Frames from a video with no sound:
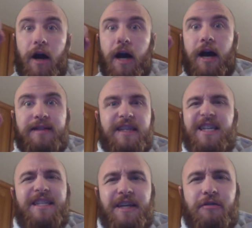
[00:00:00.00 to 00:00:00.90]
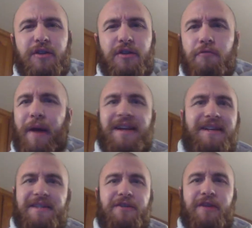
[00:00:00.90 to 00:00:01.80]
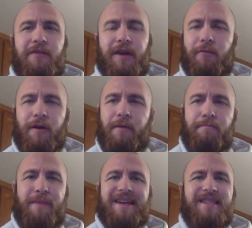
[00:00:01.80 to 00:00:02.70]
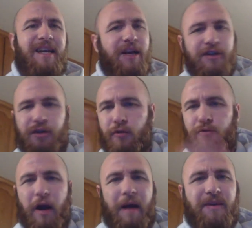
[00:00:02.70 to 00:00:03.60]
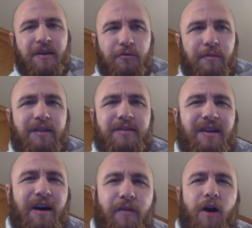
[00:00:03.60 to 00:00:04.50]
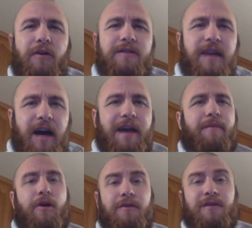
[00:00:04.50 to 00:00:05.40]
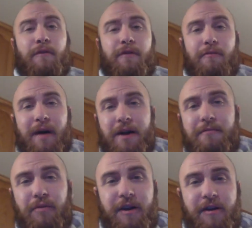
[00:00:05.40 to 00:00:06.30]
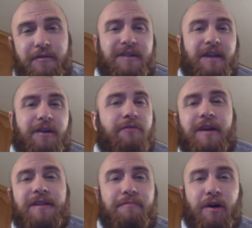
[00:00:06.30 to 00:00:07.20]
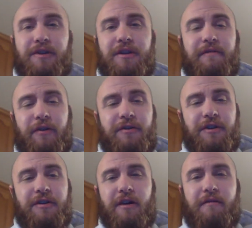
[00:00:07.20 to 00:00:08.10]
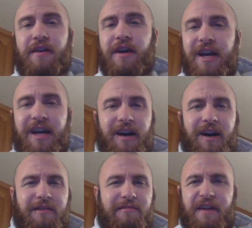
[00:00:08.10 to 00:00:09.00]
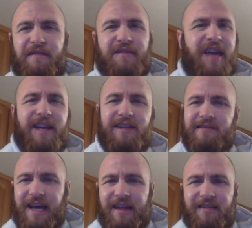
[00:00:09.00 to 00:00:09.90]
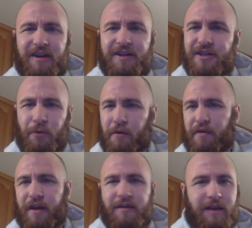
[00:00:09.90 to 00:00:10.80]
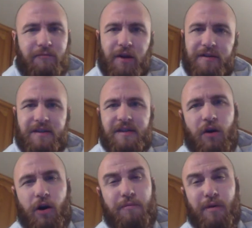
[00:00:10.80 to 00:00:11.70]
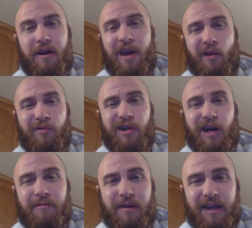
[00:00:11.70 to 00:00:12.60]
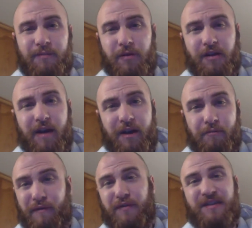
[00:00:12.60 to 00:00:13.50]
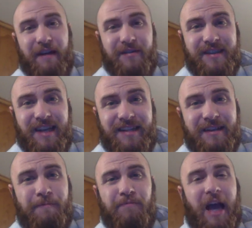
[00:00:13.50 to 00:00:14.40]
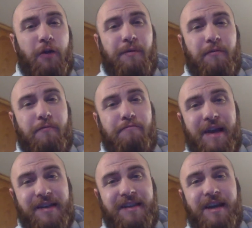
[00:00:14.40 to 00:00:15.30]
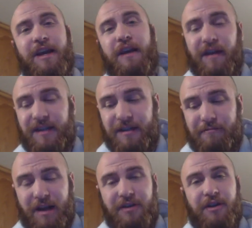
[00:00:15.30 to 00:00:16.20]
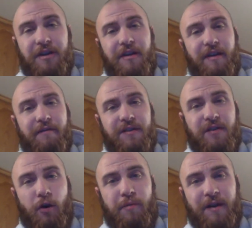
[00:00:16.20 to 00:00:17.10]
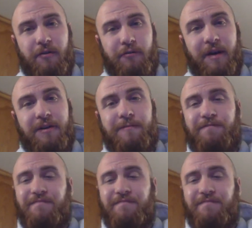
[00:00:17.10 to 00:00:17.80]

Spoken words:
It's like a nickel and 2 pennies, and you get like one of the best 2-drop guild mages of all time. Also, if you're a modern player, there's like a crazy budget version of life gain, death touch sort of thing that runs this card, but we're talking about Esper Commander. But for 7 cents, I would be remiss if I didn't mention Vizkopa Guildmage.